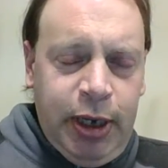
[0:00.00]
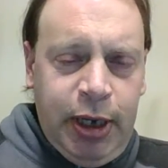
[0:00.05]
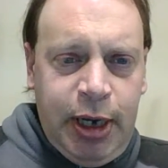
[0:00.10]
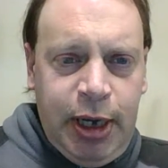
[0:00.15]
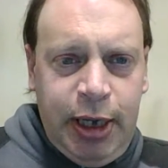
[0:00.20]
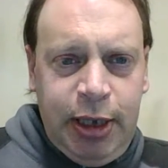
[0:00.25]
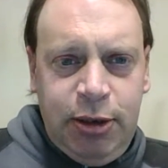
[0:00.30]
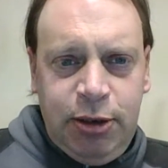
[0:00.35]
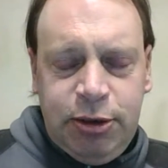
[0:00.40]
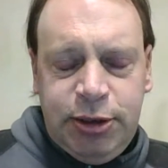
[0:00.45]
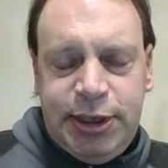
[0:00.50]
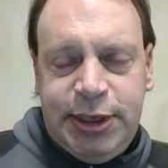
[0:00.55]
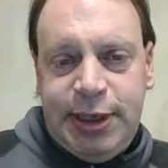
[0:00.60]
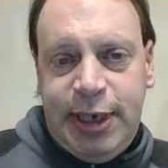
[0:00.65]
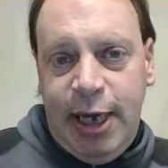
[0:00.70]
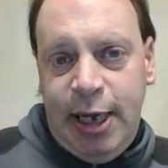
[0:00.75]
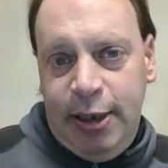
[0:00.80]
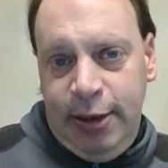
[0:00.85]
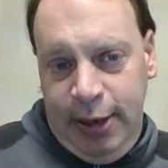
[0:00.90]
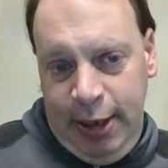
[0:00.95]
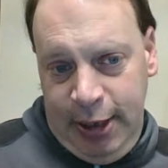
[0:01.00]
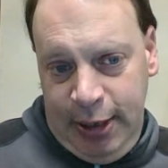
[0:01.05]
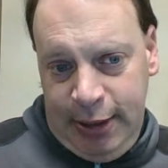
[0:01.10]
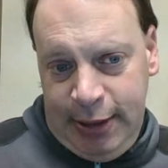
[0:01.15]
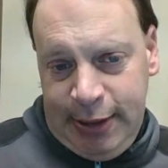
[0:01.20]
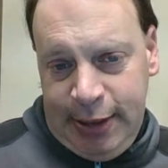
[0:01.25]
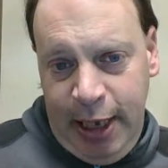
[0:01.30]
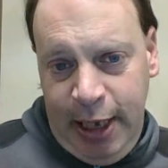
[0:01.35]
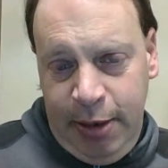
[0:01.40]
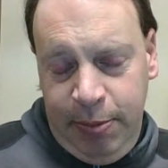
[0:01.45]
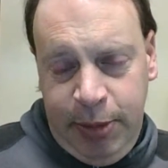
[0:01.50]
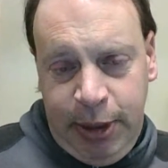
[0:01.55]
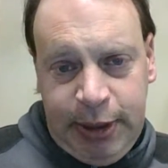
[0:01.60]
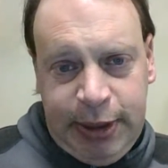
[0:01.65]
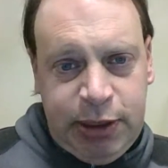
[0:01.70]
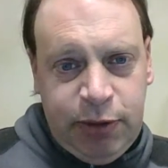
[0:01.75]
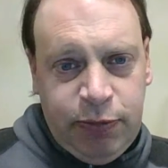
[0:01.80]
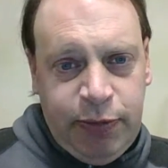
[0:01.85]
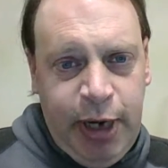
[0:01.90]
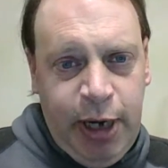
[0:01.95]
And I understand the excitement
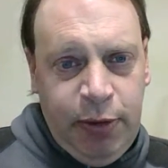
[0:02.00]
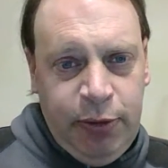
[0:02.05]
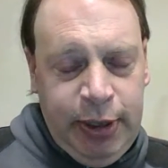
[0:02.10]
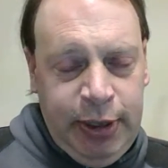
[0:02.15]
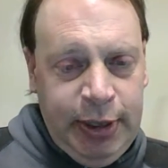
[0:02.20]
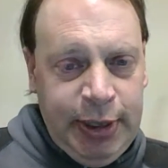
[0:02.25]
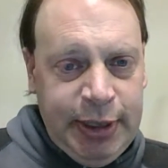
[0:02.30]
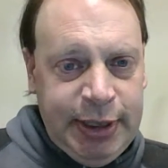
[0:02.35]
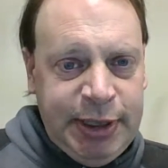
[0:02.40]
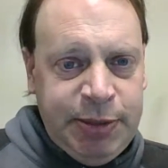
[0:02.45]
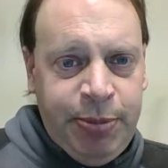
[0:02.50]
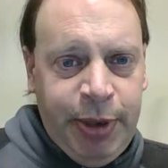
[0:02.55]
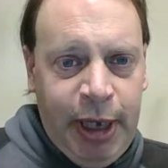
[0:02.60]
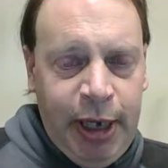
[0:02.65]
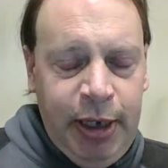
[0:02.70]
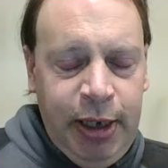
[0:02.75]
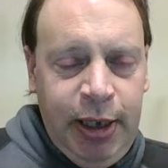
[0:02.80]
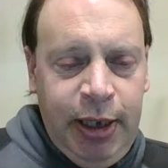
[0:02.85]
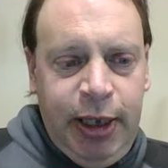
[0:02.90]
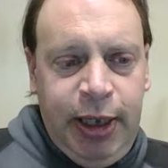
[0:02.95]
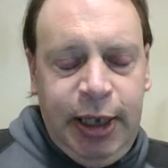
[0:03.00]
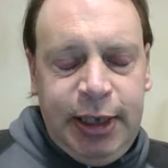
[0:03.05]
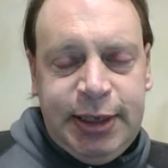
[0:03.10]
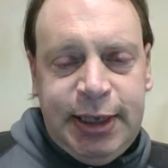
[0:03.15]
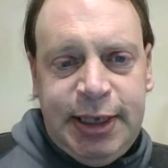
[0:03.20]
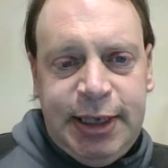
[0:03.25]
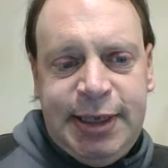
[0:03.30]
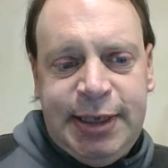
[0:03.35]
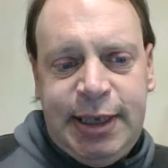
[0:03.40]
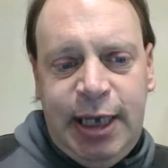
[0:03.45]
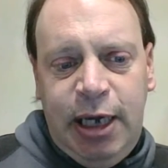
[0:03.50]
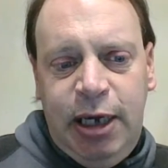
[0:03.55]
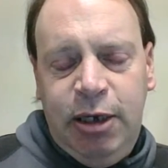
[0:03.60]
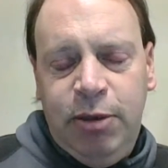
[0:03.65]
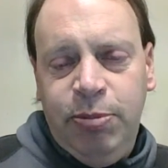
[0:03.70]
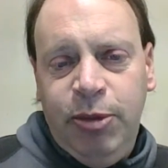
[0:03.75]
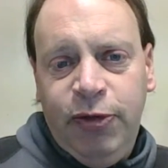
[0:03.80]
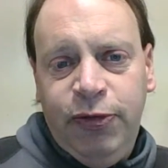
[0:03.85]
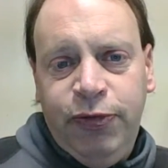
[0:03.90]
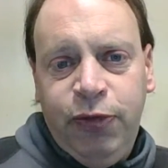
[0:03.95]
surrounding this, but as I
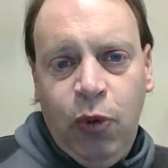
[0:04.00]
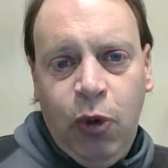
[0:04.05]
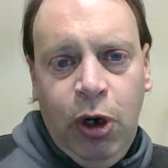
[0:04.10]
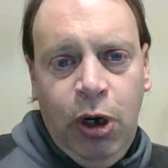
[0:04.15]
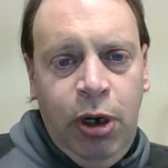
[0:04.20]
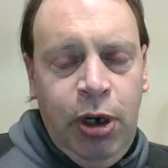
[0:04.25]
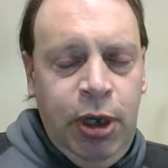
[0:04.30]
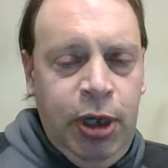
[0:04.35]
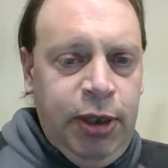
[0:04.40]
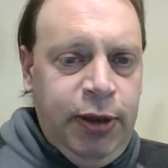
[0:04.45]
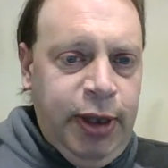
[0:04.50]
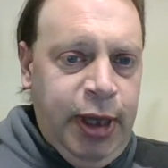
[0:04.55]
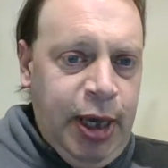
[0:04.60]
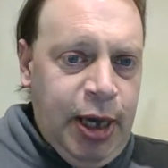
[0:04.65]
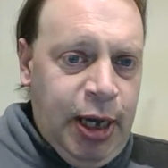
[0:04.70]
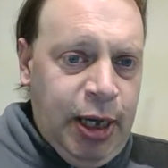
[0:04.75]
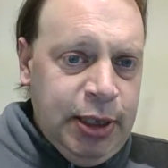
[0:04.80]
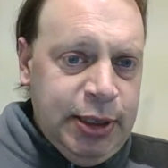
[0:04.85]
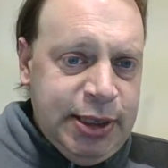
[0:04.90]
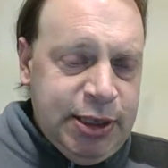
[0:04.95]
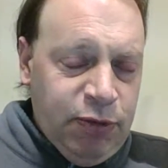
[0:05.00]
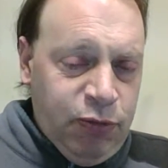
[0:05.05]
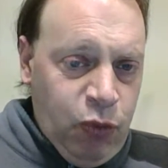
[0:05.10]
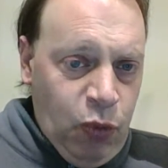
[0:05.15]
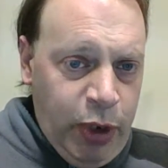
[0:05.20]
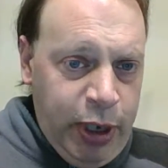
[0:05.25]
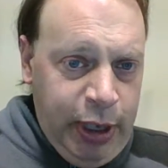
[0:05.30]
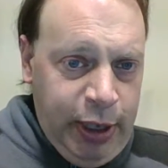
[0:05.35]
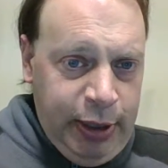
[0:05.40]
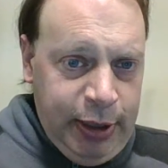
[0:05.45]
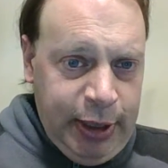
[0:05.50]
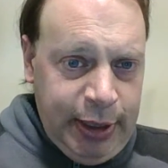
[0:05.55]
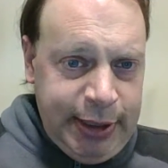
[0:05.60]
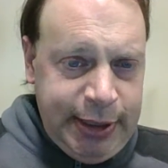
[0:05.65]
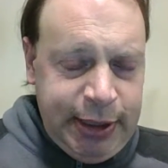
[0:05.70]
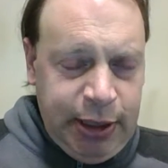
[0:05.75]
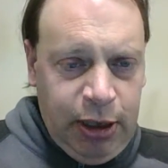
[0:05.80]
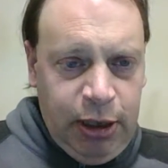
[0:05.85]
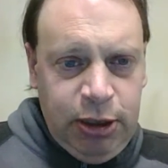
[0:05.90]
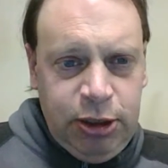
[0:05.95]
stated before, the odds of winning
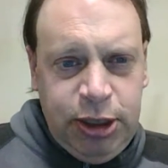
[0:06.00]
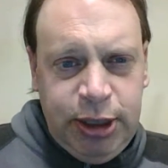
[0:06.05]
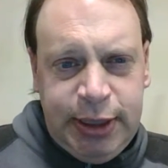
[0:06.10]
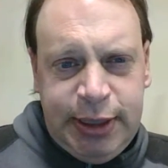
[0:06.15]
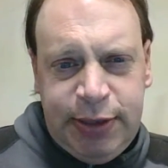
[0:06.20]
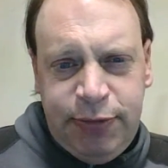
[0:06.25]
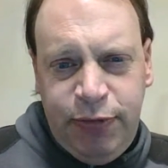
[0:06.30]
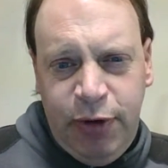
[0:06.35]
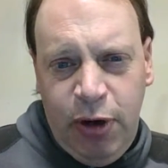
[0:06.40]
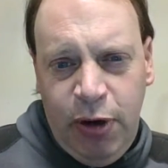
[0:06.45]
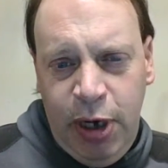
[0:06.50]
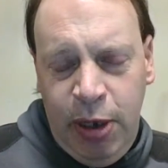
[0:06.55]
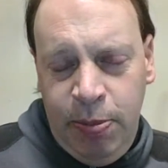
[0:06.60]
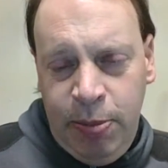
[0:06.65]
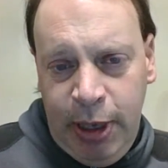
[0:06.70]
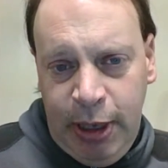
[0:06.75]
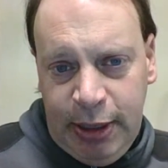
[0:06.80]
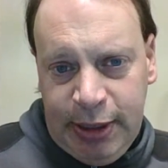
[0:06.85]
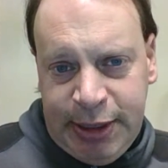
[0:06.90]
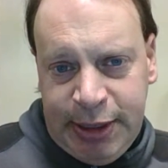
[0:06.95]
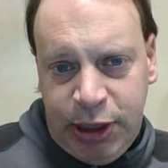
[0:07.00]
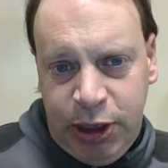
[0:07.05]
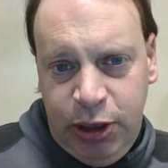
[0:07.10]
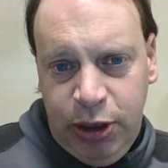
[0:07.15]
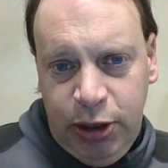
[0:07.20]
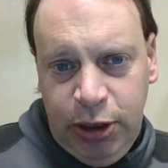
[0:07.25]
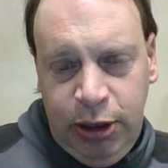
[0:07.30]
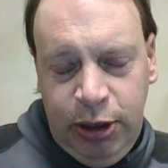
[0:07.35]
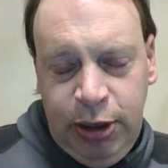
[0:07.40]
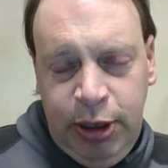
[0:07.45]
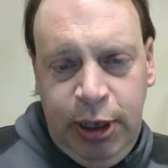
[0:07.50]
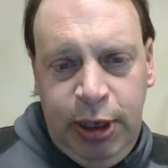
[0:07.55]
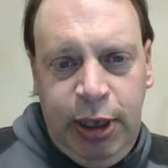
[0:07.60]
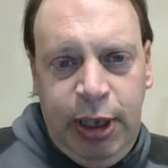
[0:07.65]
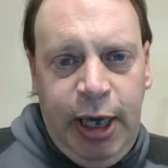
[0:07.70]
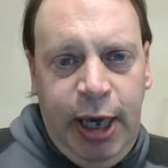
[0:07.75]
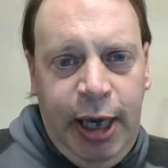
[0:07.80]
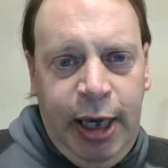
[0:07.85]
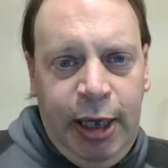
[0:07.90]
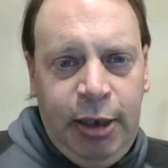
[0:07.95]
this are just very minuscule.
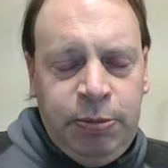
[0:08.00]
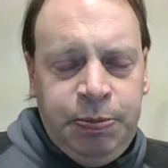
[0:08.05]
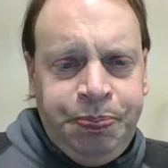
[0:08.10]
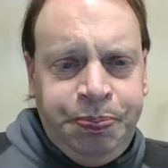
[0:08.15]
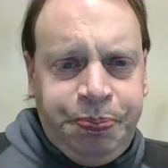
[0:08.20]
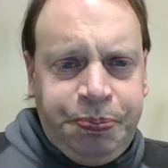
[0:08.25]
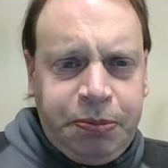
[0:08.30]
And